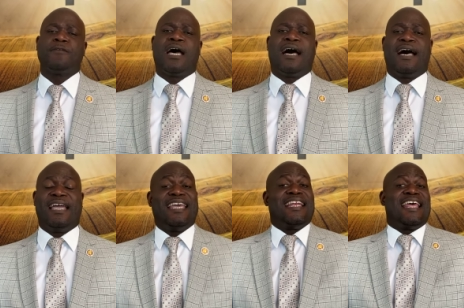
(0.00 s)

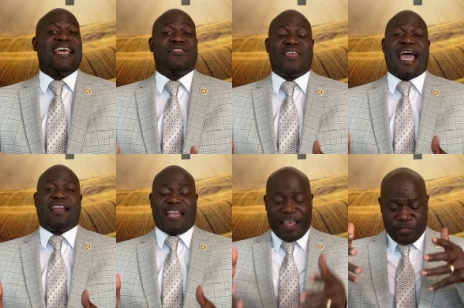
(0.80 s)
Uh, in, in
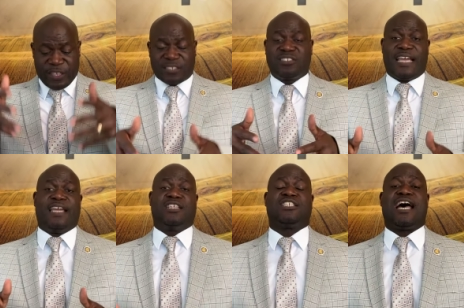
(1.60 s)
that, at this
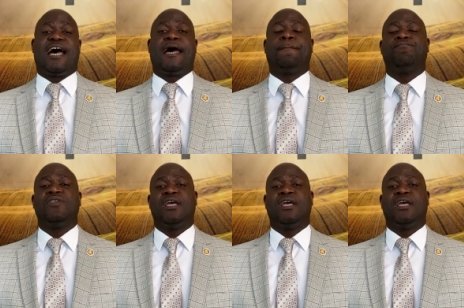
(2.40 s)
day and time,